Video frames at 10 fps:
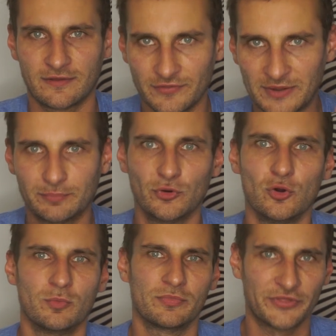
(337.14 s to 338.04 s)
then
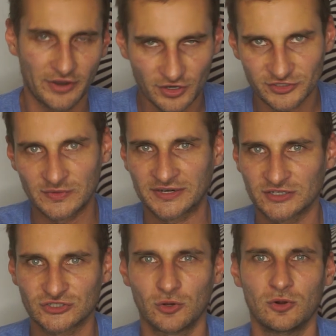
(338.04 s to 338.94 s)
boom, they're under rent
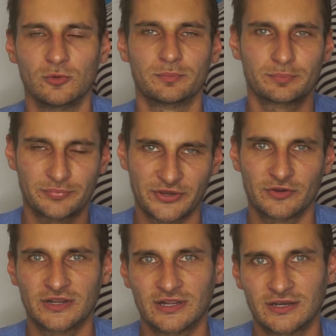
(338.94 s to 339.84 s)
control,
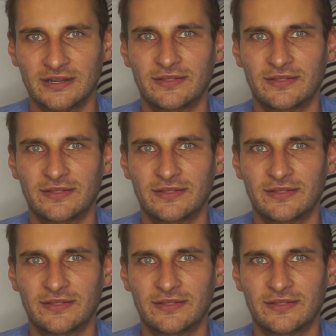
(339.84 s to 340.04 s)
period.